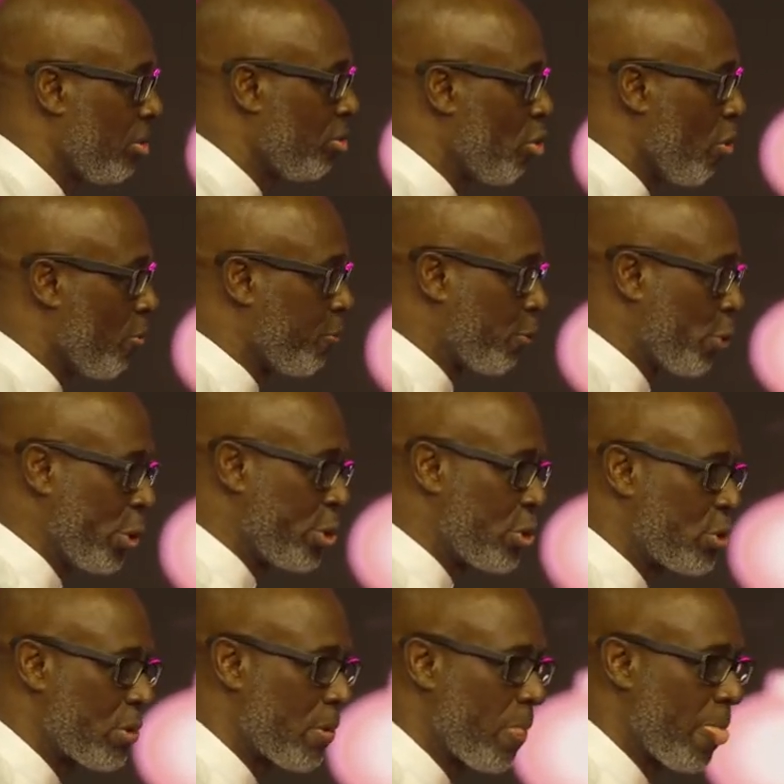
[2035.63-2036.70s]
no
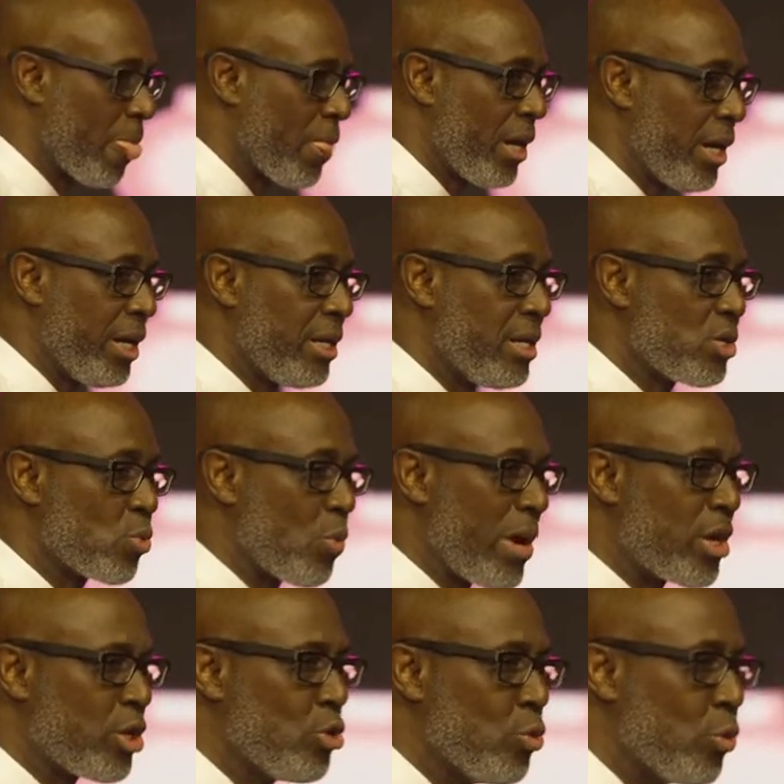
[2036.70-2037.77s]
fruit. It is
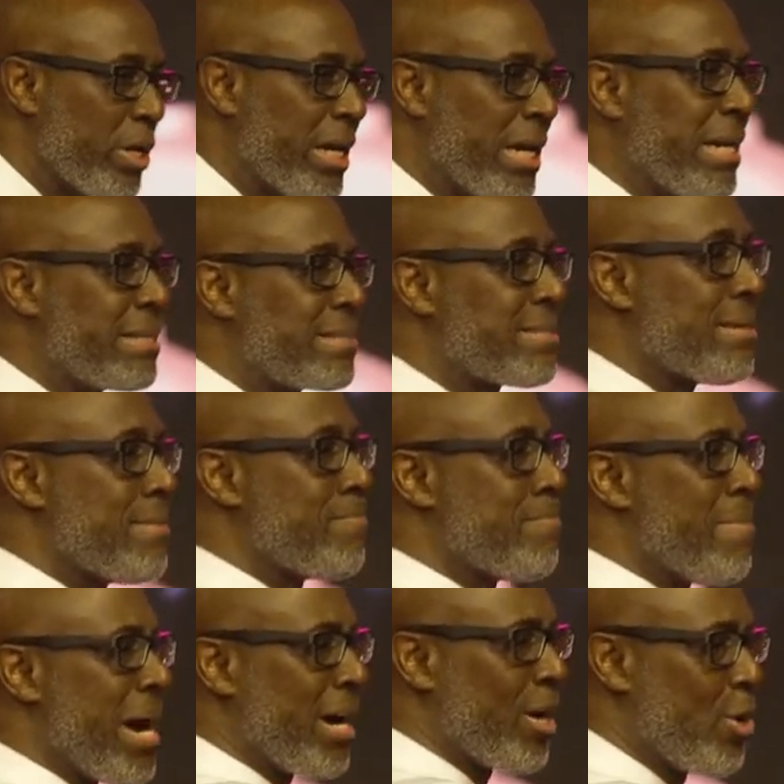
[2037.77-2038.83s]
when you eat
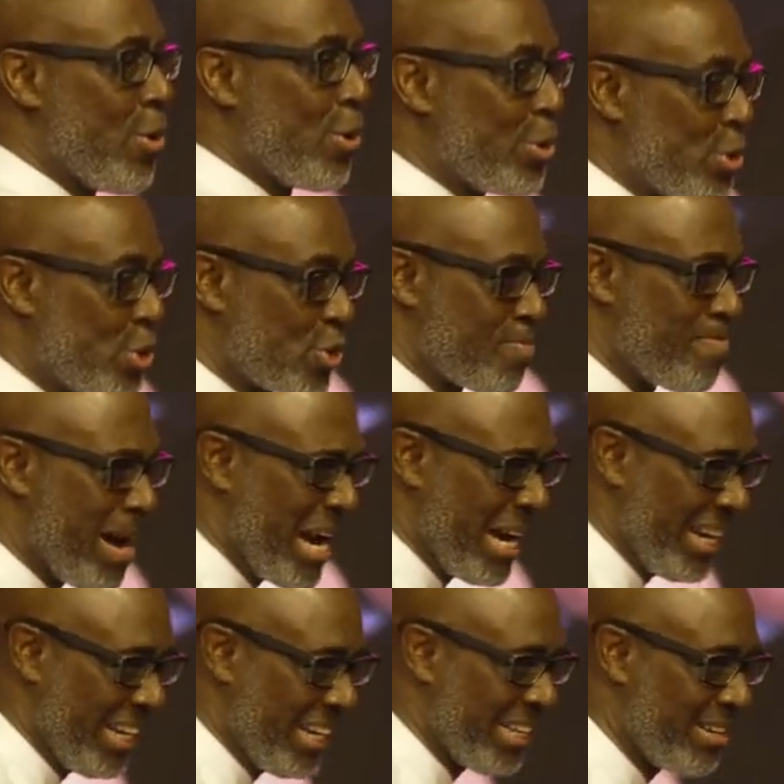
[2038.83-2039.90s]
mango, you
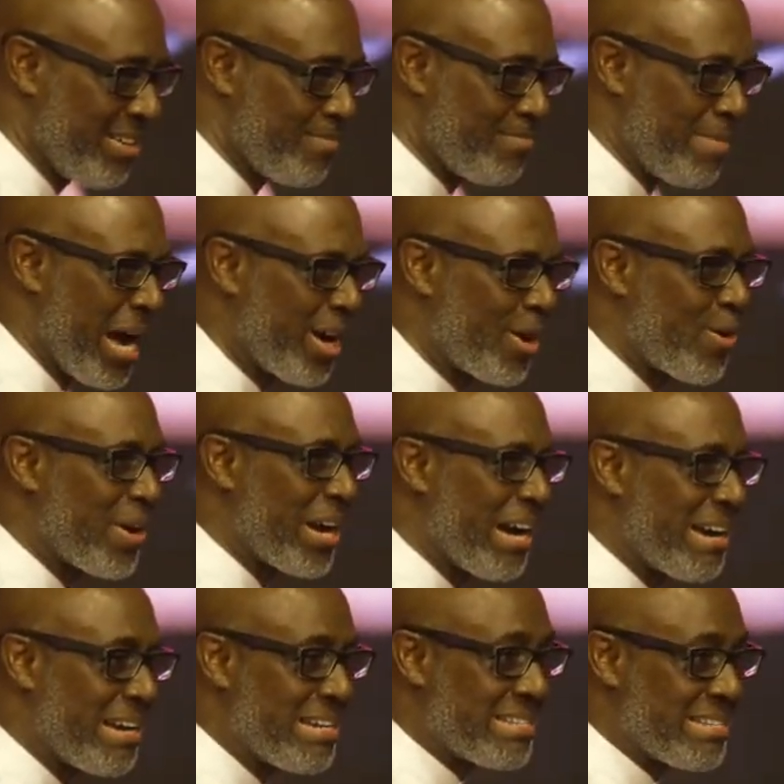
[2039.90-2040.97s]
smile. Mango
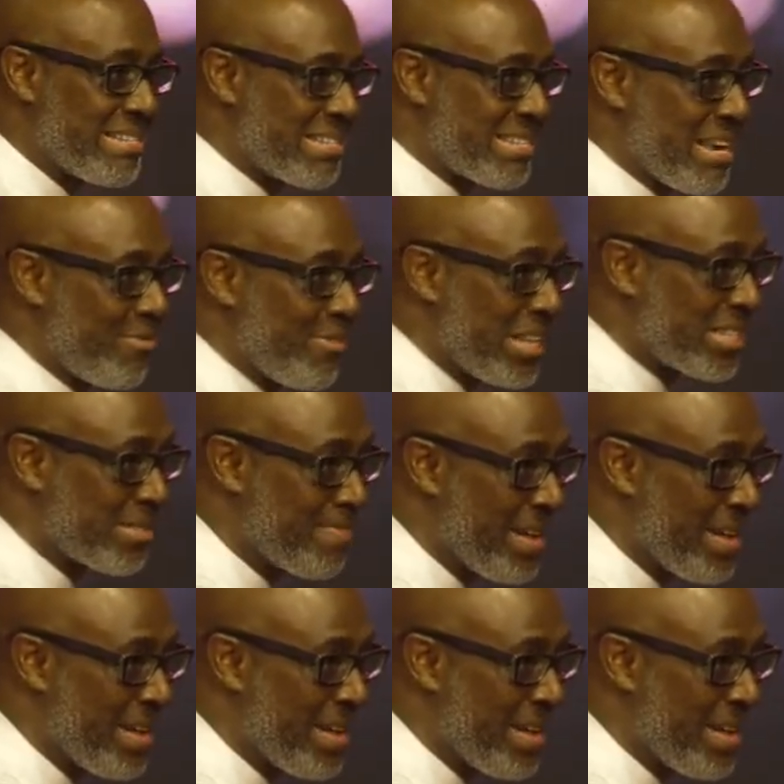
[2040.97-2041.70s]
can't eat itself and